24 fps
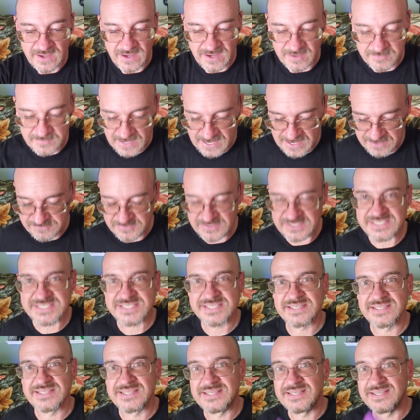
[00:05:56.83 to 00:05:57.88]
Um,
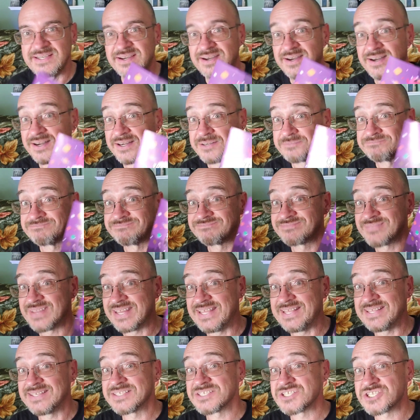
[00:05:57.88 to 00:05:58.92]
obviously, um,
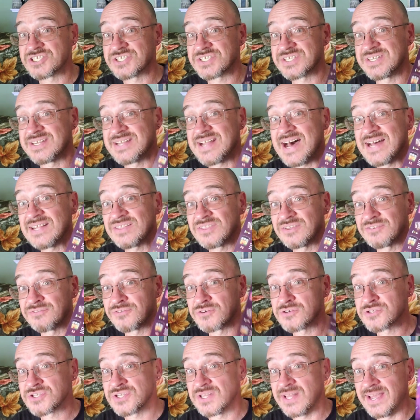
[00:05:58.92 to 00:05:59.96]
English is not the
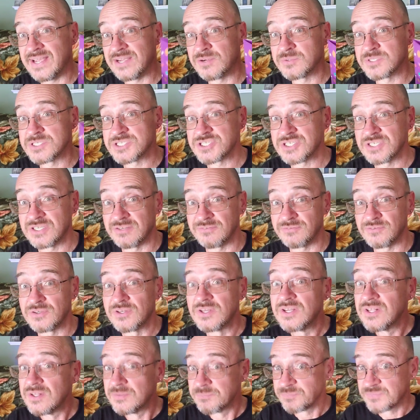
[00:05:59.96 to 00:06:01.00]
first language of
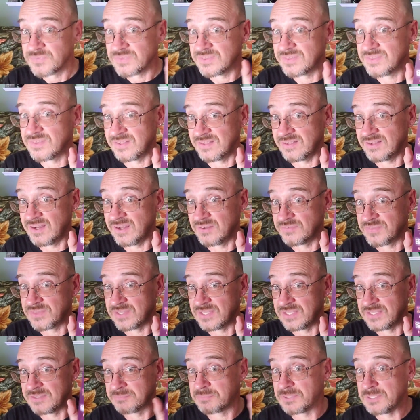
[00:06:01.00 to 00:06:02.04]
uh,
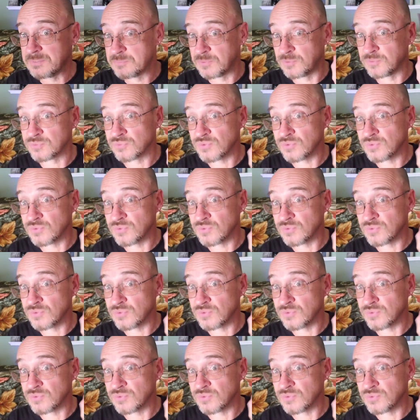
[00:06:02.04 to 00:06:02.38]
the people